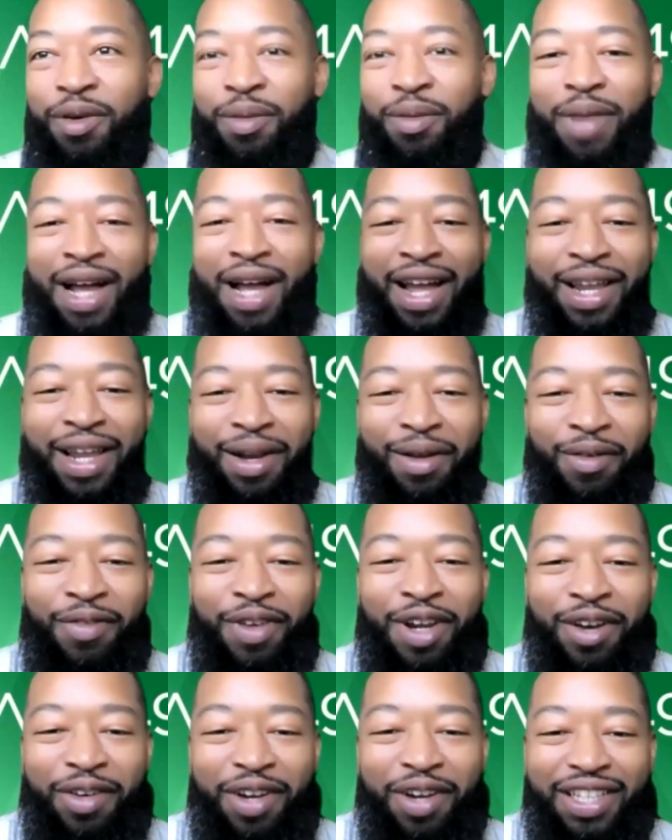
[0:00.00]
am I, and I'm
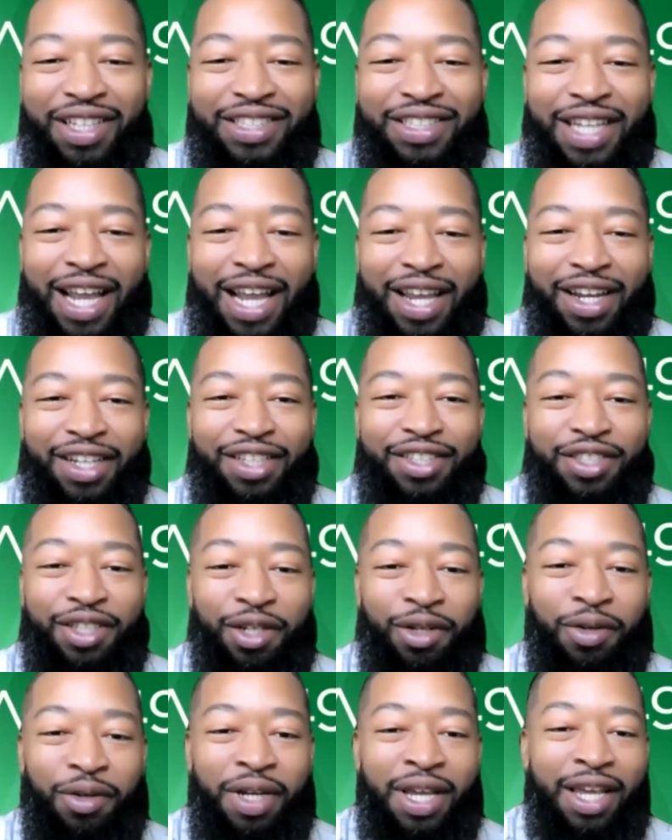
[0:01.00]
very excited.
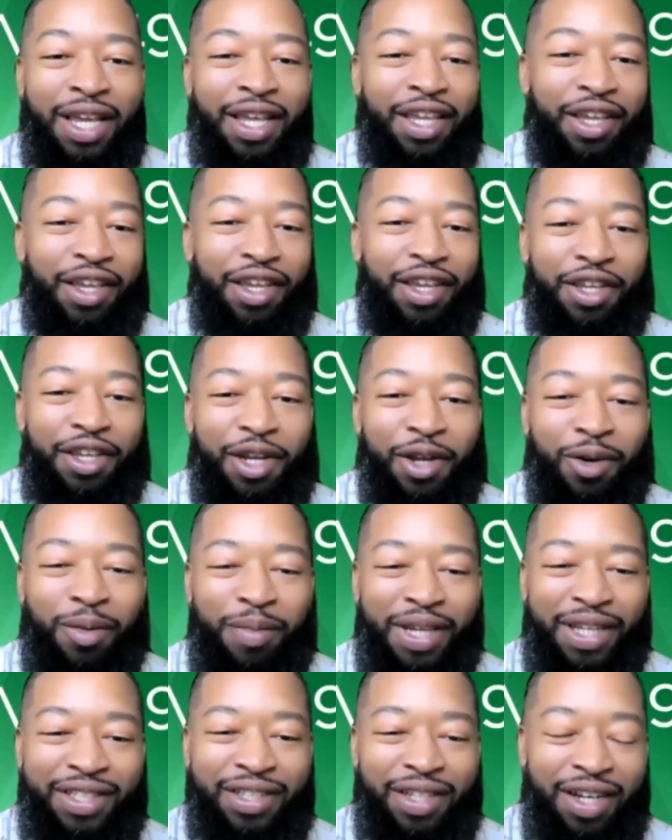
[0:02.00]
So you know
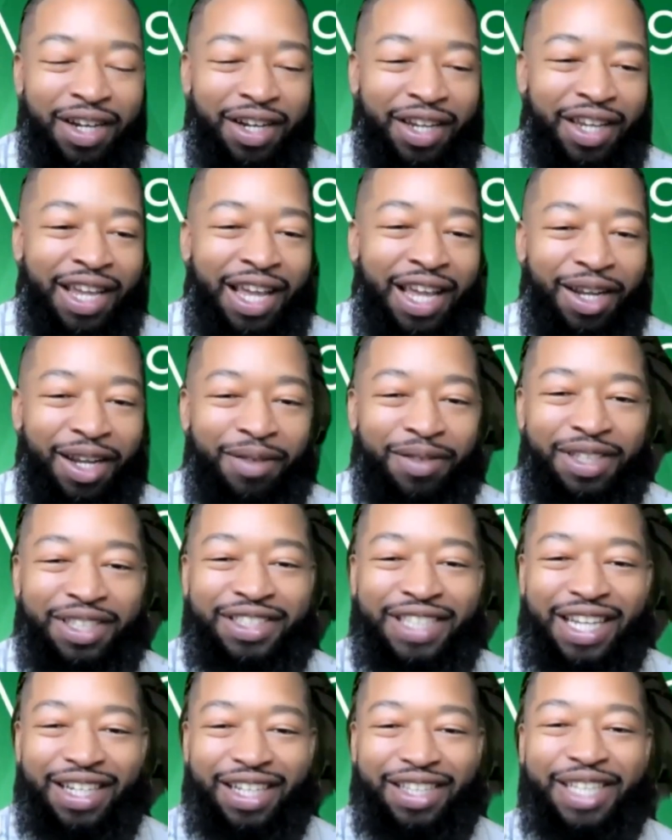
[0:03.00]
me, Huggy, I love to
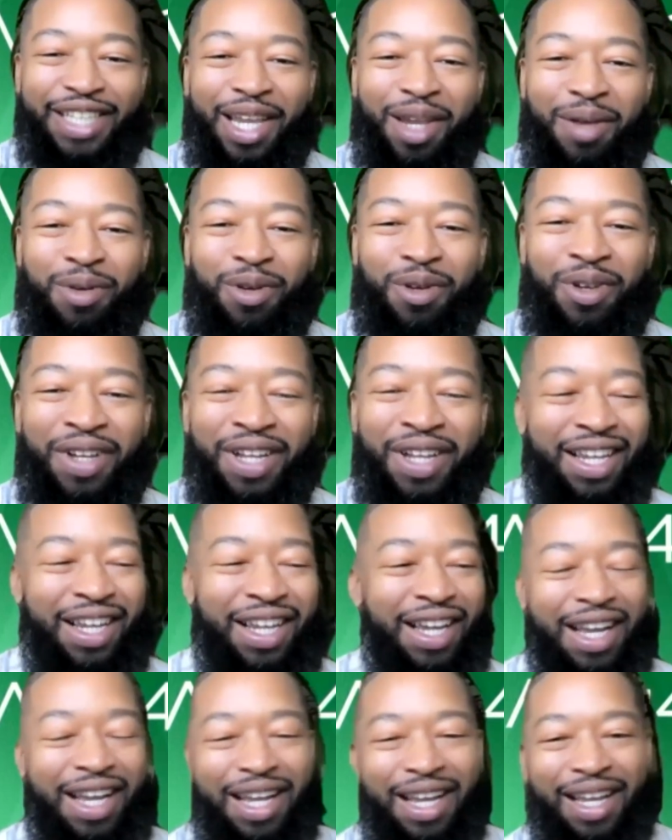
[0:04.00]
set the table
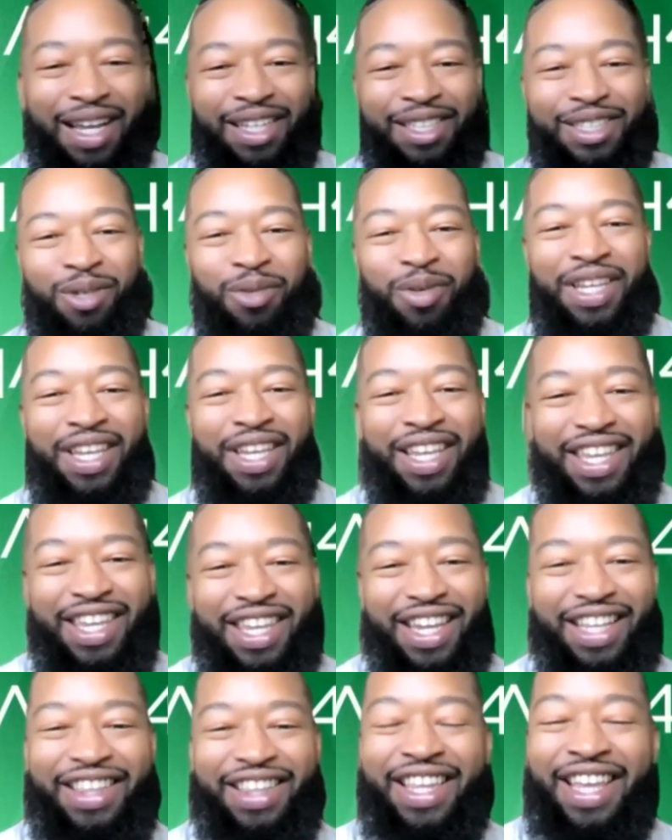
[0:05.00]
so we can
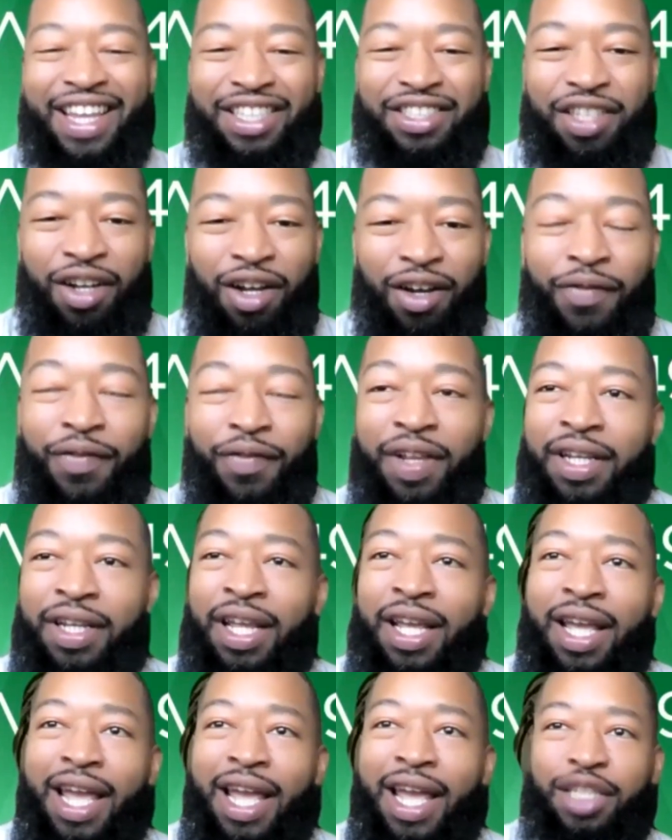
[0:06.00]
kick things off. And
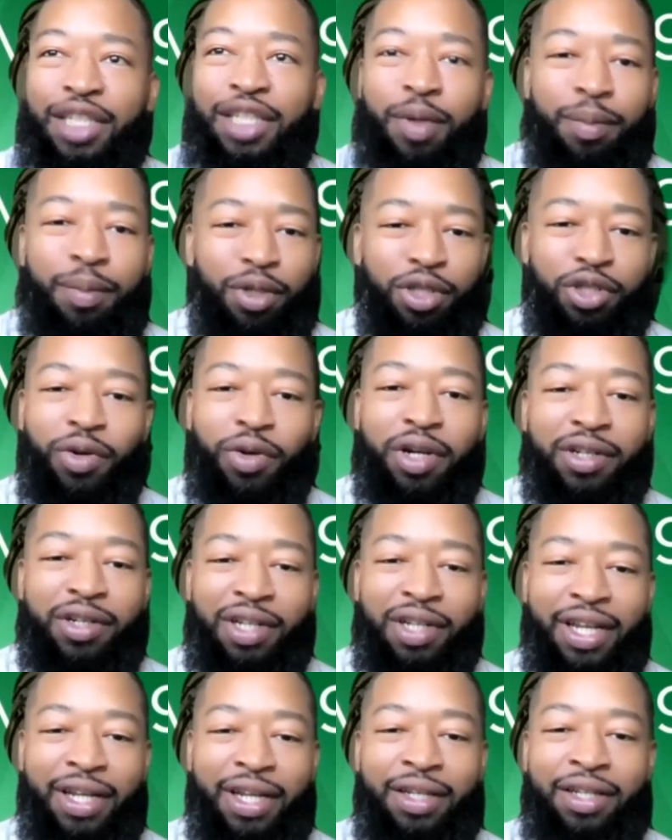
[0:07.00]
as people
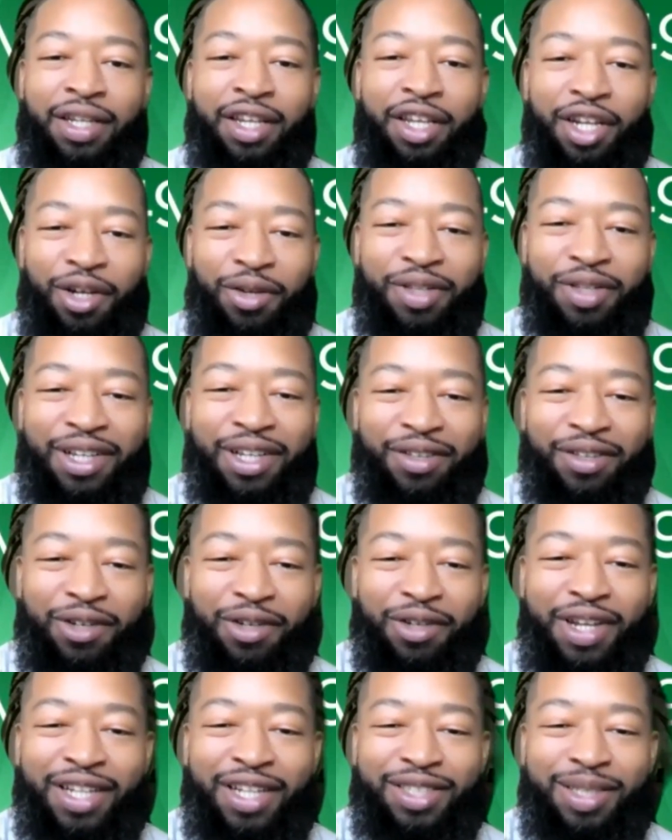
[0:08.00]
trickle in, you know, they'll
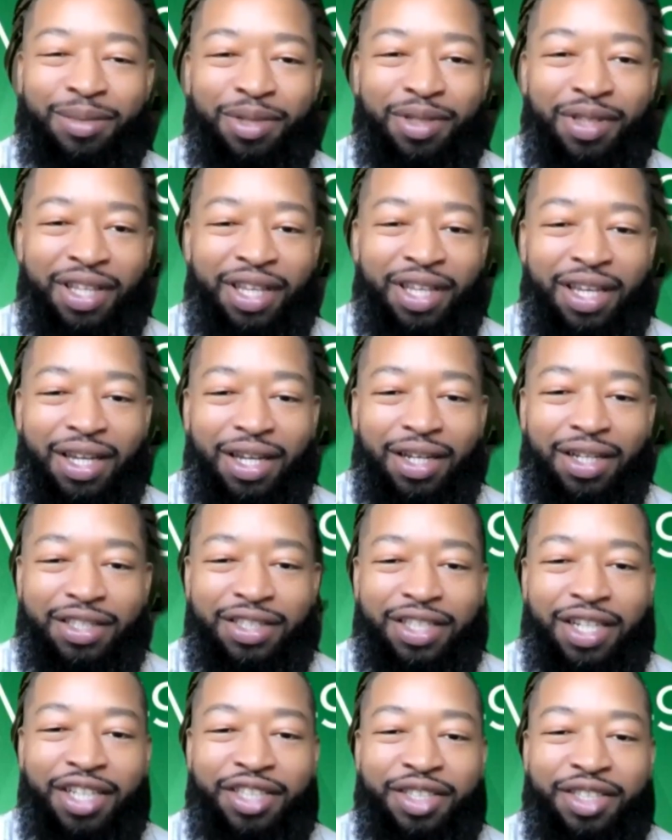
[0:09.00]
catch up to the
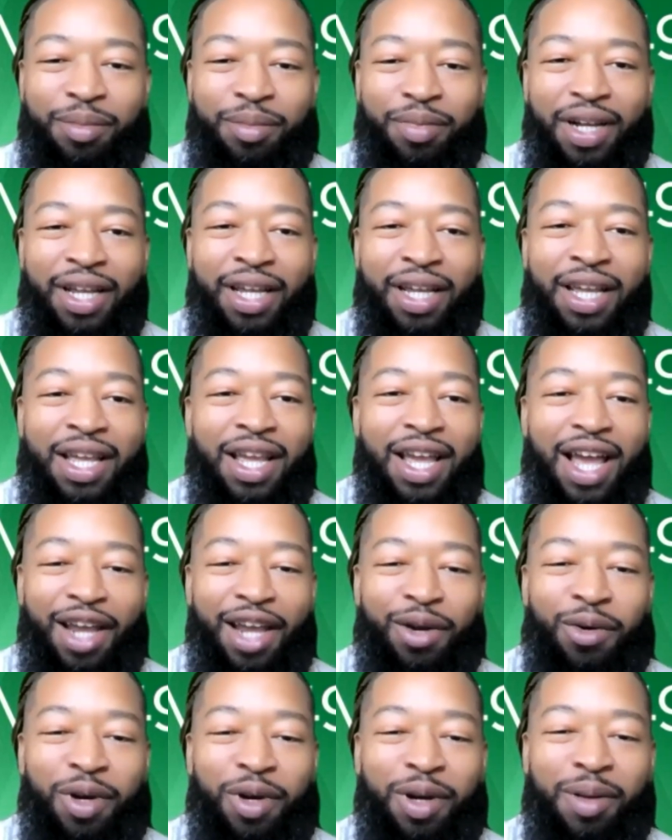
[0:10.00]
discussion, but I
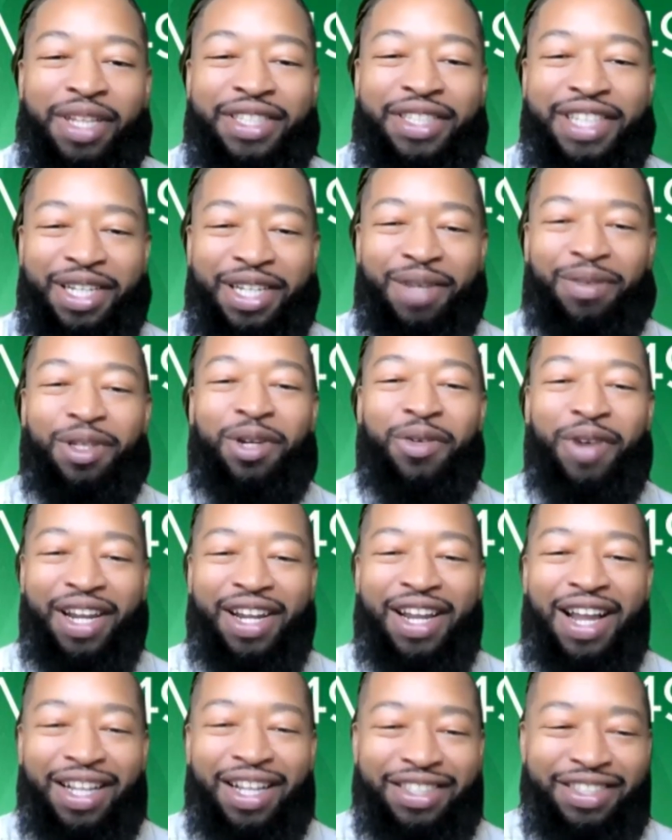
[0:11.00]
don't want to miss any of the great
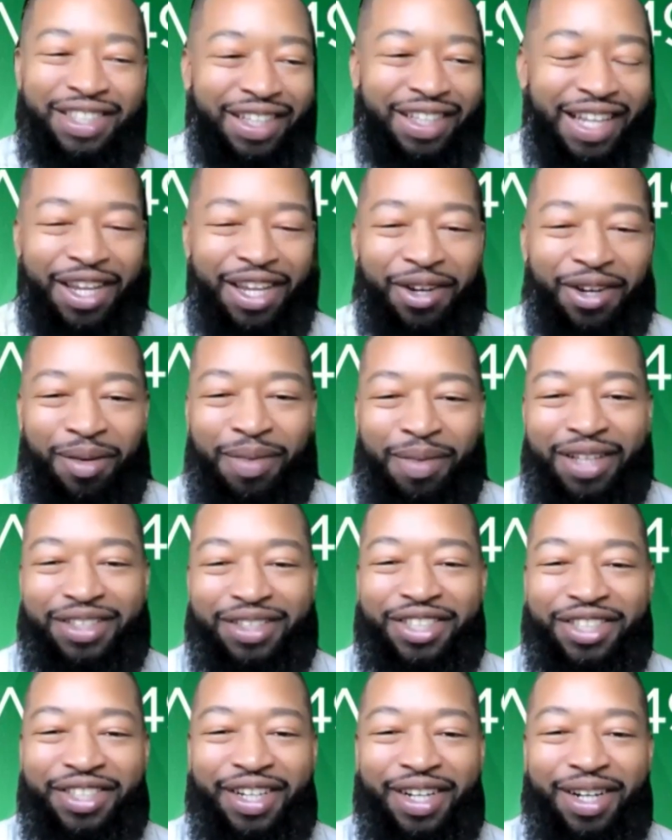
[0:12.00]
content that you're about
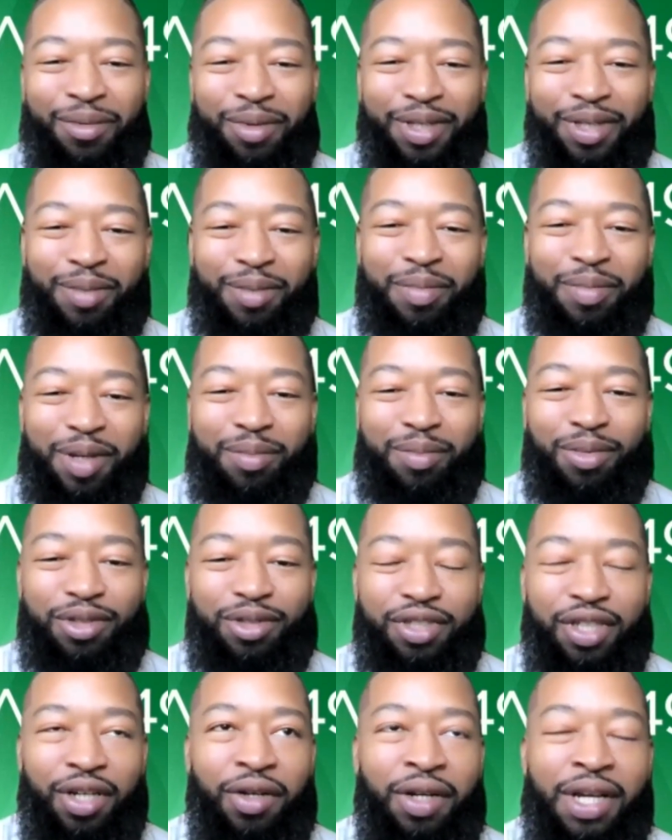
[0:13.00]
to share with the people.
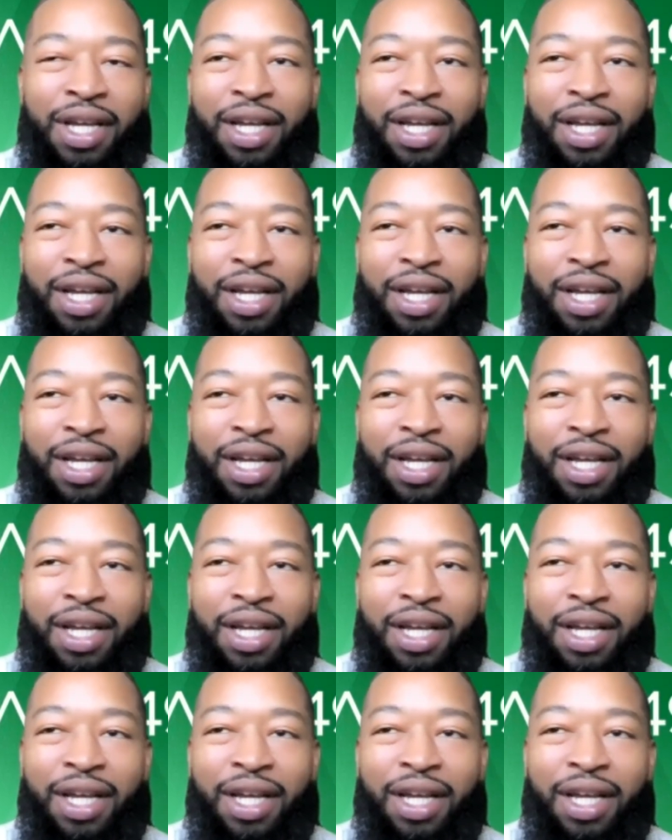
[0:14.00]
So